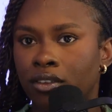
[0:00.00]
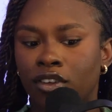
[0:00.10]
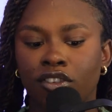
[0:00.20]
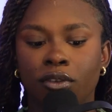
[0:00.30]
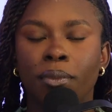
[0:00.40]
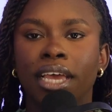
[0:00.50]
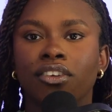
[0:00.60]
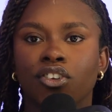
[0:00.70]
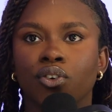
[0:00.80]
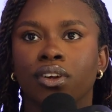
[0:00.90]
Just to make
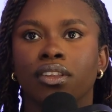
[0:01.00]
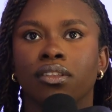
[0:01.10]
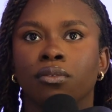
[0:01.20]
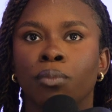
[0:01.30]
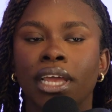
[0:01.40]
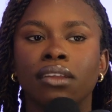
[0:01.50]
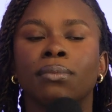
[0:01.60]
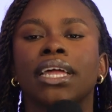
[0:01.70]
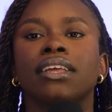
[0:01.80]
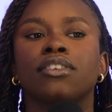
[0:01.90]
sure,
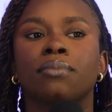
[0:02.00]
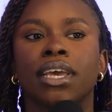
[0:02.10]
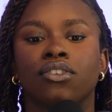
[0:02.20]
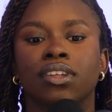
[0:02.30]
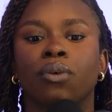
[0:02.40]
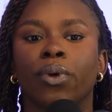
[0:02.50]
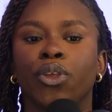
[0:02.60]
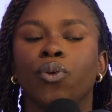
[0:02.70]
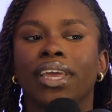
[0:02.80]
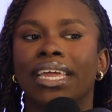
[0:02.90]
mainly to make sure that when
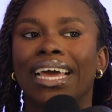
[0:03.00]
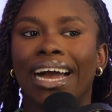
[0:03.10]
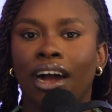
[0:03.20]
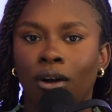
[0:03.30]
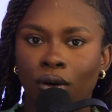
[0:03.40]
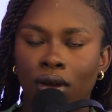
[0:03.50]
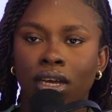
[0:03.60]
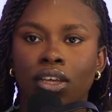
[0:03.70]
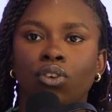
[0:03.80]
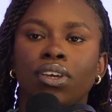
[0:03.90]
you get out,
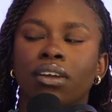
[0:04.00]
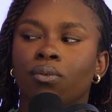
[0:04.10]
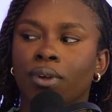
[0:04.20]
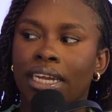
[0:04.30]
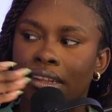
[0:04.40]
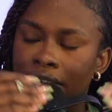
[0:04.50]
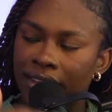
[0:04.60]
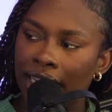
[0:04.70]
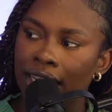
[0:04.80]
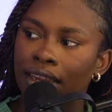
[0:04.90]
you get
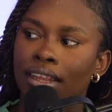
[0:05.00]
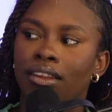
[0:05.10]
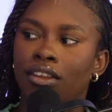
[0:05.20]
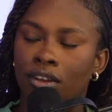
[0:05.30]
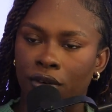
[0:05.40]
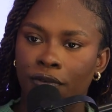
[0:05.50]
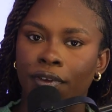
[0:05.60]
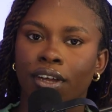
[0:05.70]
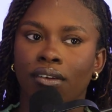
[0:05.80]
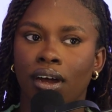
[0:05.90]
reinstated and,
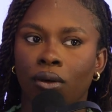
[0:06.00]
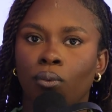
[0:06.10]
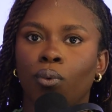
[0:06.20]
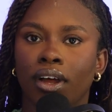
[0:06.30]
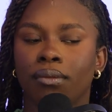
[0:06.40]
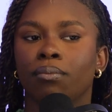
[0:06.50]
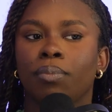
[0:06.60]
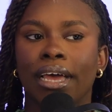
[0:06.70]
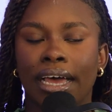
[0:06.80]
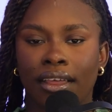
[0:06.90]
figure out what
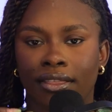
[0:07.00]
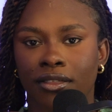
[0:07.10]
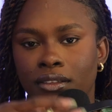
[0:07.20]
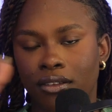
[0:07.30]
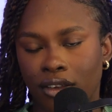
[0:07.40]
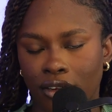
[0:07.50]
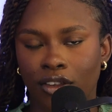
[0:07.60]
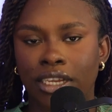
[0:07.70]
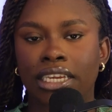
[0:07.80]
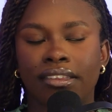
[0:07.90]
path, you
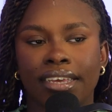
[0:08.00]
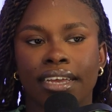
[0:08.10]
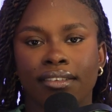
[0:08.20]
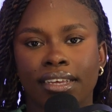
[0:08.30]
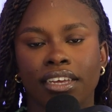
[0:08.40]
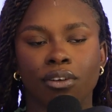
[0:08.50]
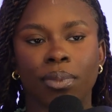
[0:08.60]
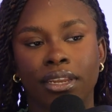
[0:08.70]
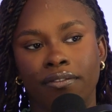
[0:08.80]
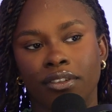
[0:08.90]
need to take to get your
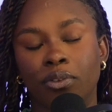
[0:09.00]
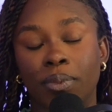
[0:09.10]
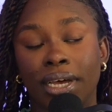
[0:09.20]
benefits